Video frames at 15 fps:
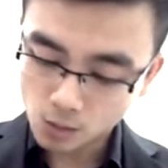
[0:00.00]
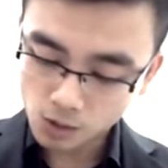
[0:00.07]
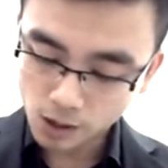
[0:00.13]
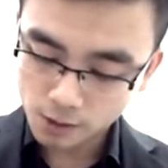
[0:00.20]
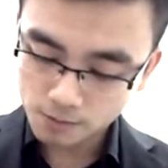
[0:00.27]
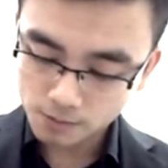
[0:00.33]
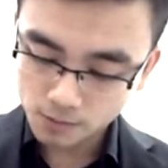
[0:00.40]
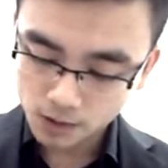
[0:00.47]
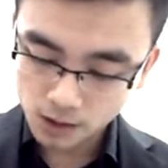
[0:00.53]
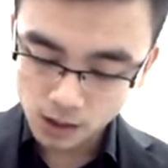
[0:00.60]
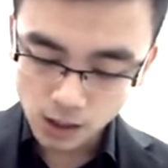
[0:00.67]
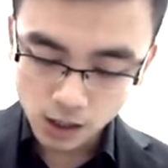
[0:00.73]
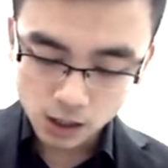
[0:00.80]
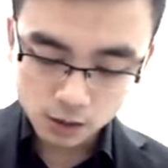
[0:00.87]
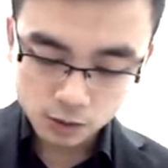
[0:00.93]
Okay,
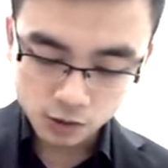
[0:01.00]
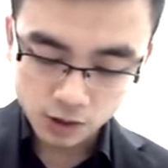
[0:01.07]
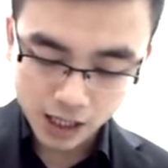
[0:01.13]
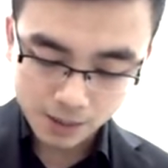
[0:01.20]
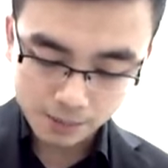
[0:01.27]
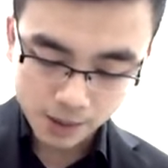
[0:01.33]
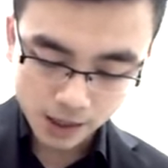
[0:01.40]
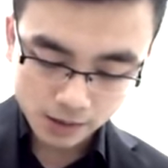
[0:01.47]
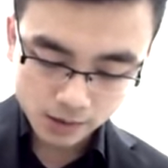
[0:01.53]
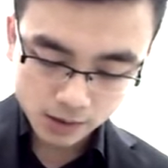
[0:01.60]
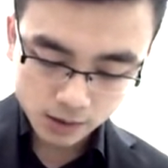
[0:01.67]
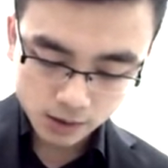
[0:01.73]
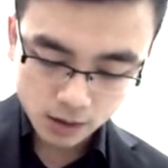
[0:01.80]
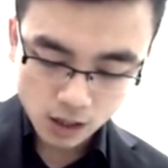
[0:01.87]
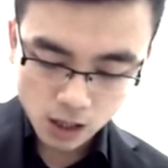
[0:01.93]
so that means
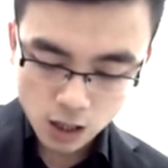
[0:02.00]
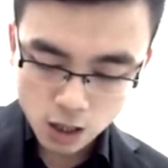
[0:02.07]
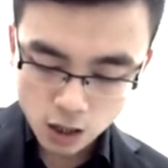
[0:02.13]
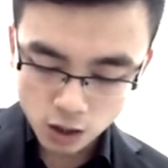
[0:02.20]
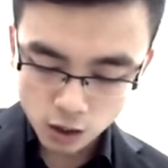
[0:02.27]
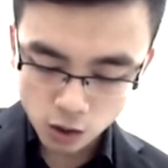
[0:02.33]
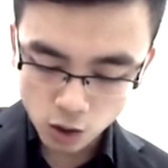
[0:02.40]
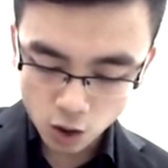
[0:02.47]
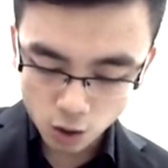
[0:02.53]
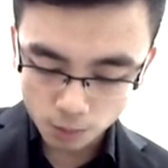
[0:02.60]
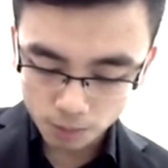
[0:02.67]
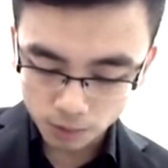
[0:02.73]
zero